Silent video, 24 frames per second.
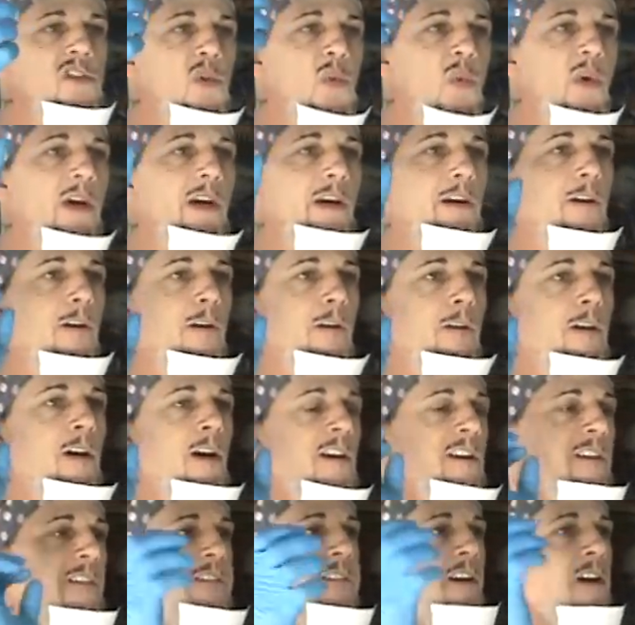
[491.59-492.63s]
crinkled,
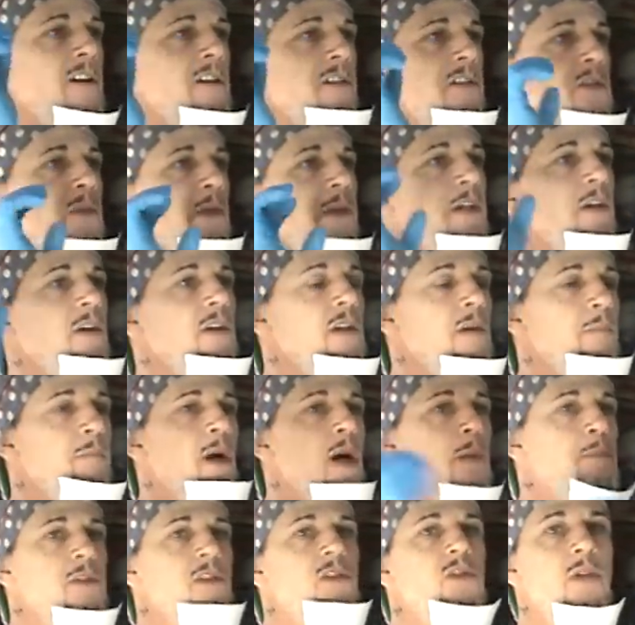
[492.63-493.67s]
the fenders crinkled, the
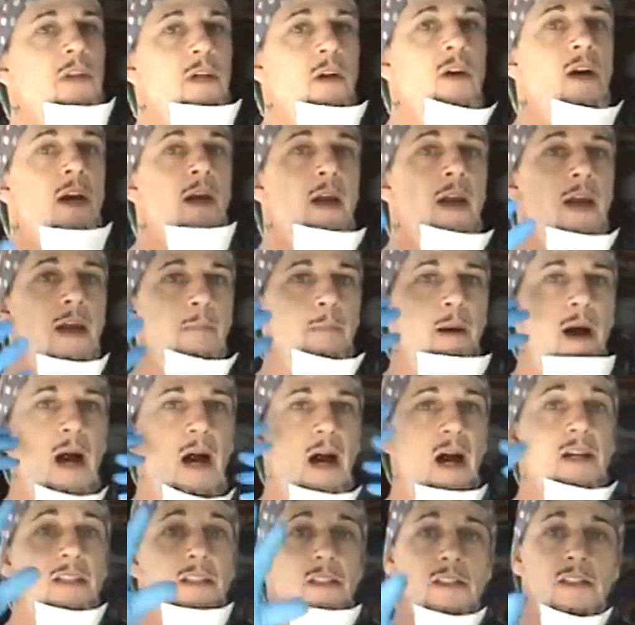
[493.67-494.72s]
bumpers crinkled. In my
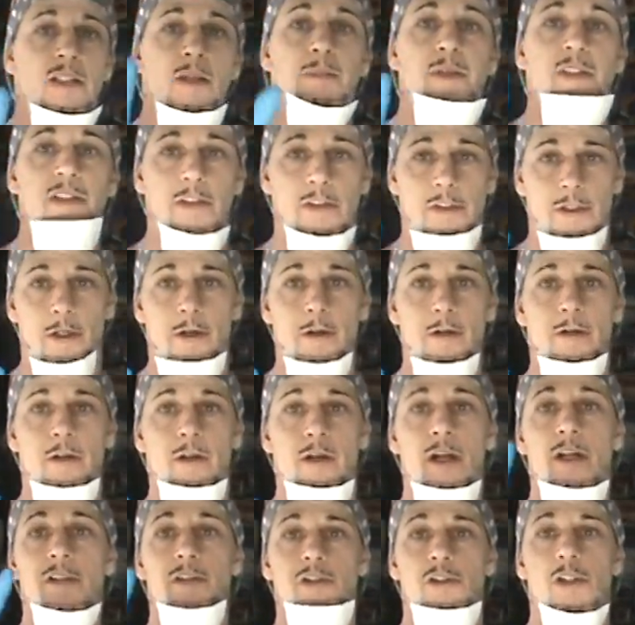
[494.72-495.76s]
eyes, it's a piece of turd.
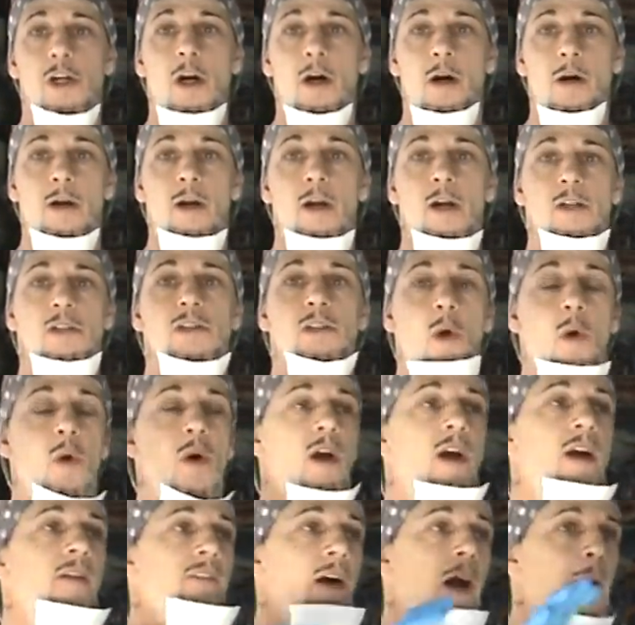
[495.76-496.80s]
It's junk.
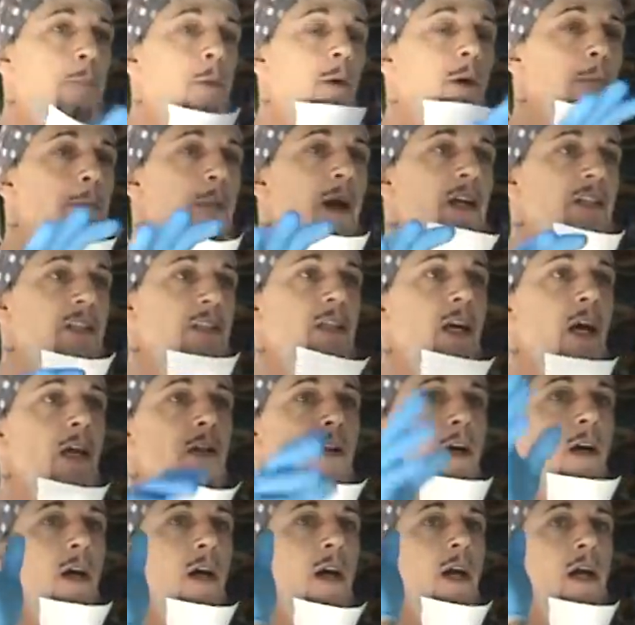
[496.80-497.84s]
So if I put it back
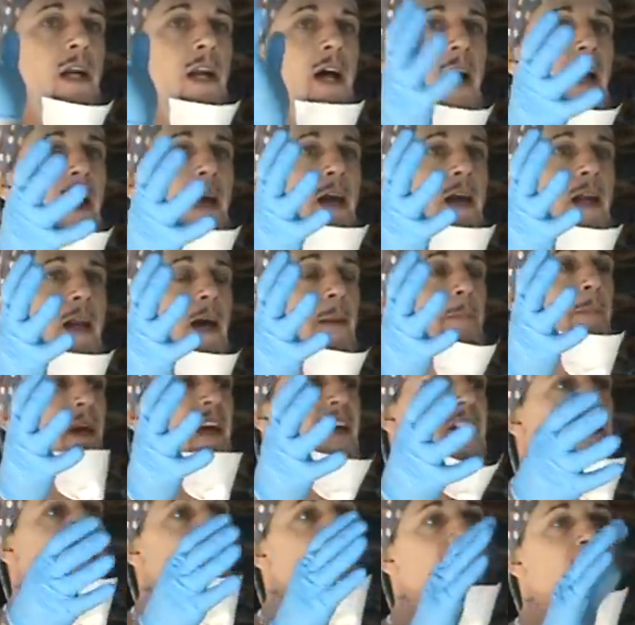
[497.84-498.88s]
together and I
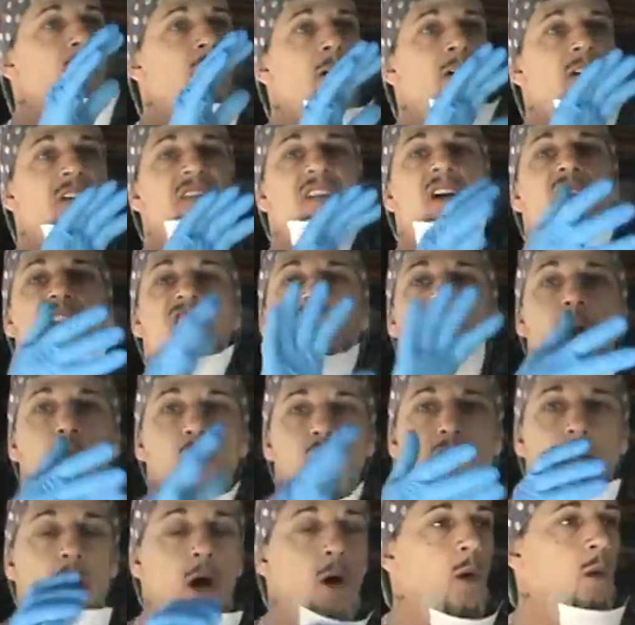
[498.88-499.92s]
paint it
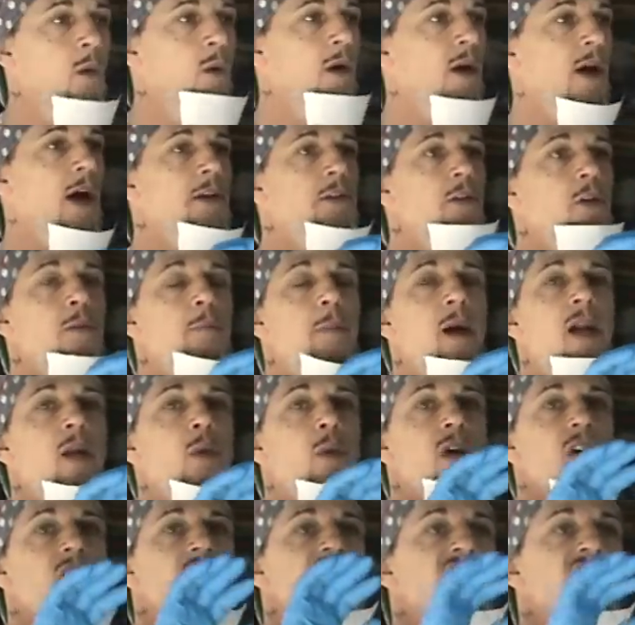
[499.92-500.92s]
so-so, I do the bodywork